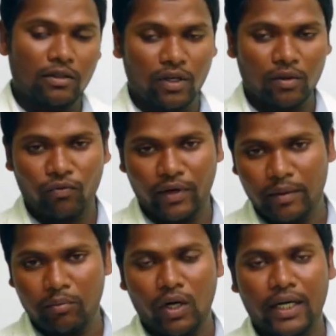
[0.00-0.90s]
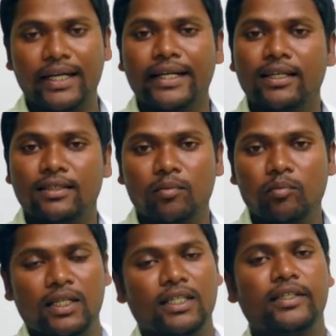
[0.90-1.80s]
one fine morning day,
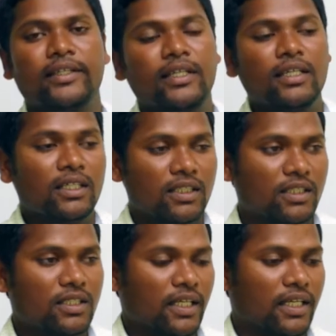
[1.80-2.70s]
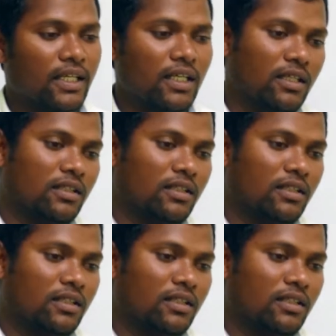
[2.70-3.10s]
simply he is taking